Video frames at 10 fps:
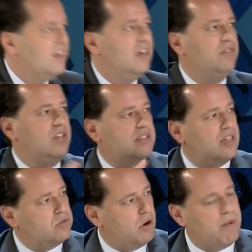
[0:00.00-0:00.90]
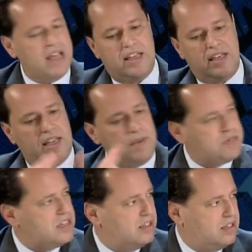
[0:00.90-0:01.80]
If the Central Bank
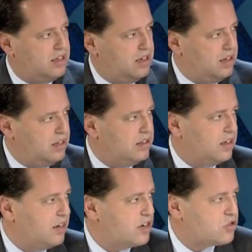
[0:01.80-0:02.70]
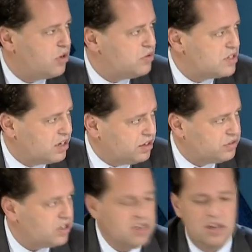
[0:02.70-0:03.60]
keeps it in international reserves,
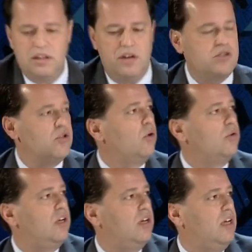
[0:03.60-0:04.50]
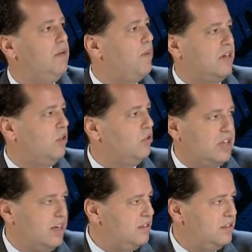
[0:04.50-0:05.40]
there is no impact on
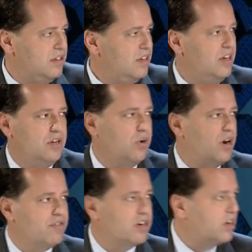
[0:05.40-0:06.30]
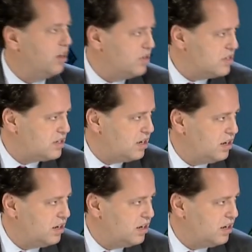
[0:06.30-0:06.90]
debt in whatever currency.